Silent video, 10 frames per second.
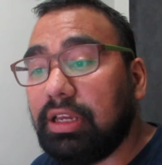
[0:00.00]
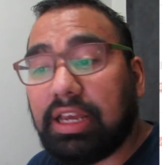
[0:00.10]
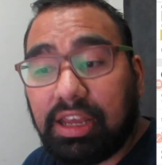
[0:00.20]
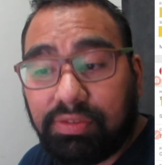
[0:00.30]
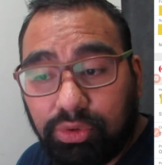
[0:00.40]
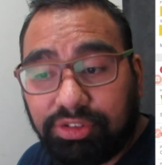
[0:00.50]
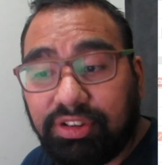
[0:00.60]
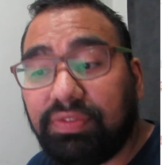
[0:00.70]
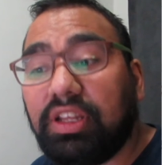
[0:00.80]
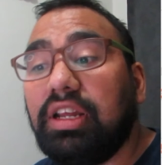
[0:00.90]
I haven't
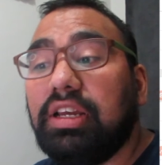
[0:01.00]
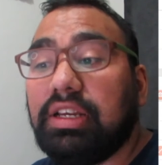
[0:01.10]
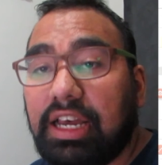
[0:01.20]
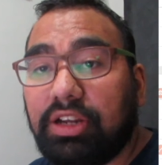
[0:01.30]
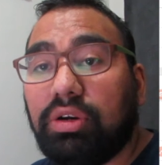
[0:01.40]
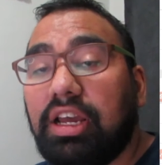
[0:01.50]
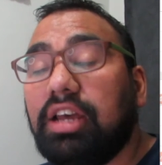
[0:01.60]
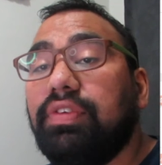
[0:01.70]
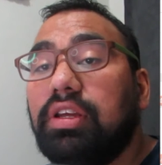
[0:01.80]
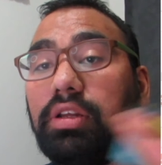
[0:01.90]
received it. I don't
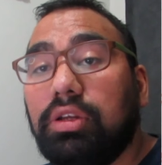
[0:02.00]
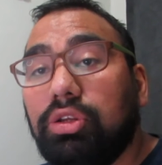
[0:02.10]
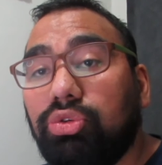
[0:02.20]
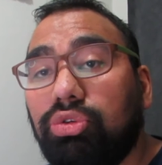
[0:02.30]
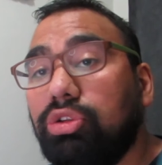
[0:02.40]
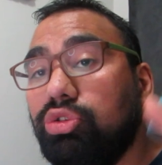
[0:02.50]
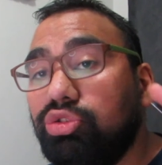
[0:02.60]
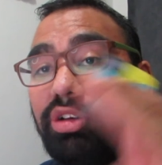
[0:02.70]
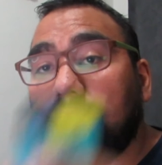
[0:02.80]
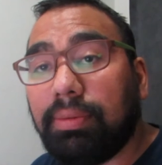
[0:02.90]
have it. Toodaloos.